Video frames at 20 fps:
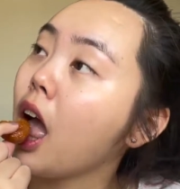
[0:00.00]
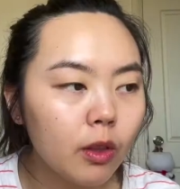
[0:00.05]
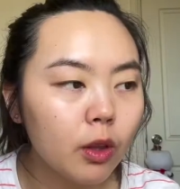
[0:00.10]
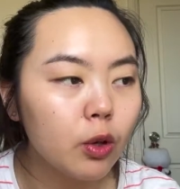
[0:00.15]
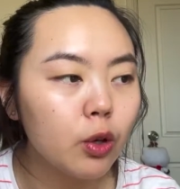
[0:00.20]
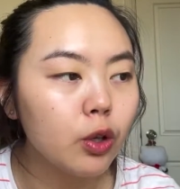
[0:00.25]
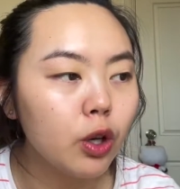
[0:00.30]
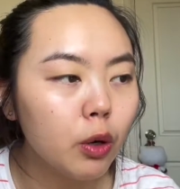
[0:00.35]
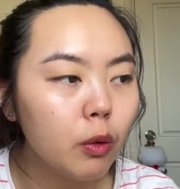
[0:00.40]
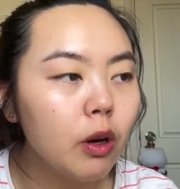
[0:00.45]

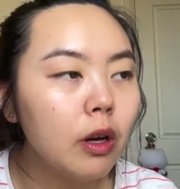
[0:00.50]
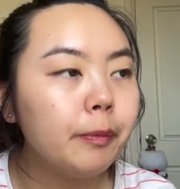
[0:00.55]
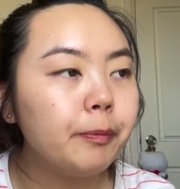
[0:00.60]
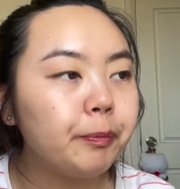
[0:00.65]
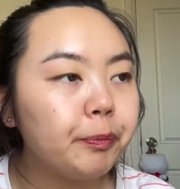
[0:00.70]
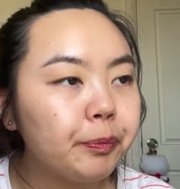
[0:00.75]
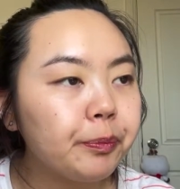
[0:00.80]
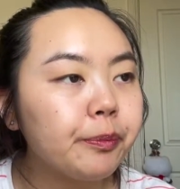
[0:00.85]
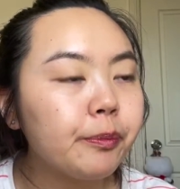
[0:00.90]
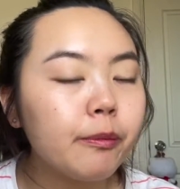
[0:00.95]
You know what?
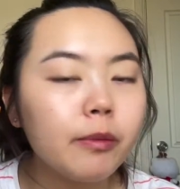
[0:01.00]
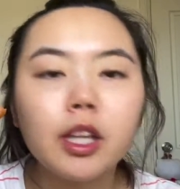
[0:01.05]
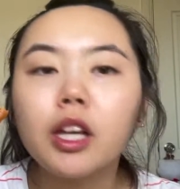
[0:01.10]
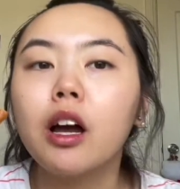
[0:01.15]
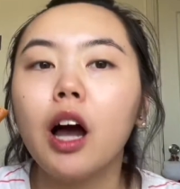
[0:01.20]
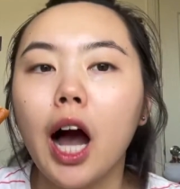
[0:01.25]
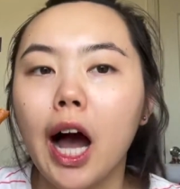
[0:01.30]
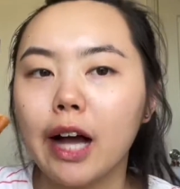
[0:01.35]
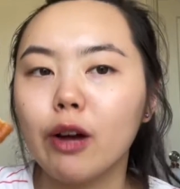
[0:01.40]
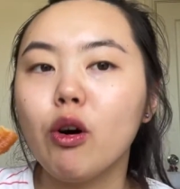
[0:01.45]

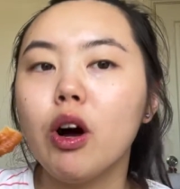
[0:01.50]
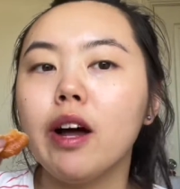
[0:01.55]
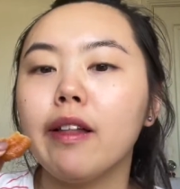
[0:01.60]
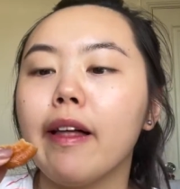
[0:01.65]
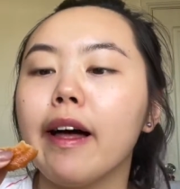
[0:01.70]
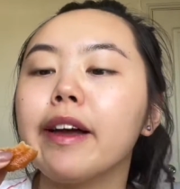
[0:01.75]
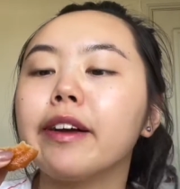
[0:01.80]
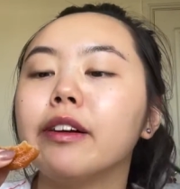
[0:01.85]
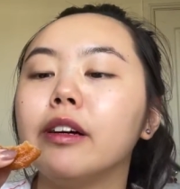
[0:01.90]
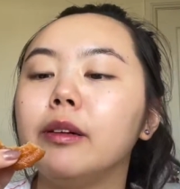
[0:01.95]
I quite
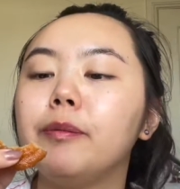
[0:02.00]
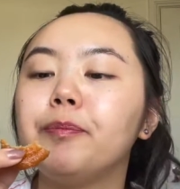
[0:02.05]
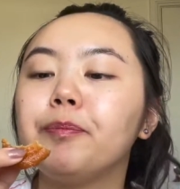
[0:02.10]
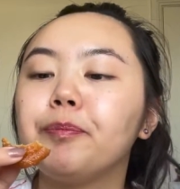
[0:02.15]
like it.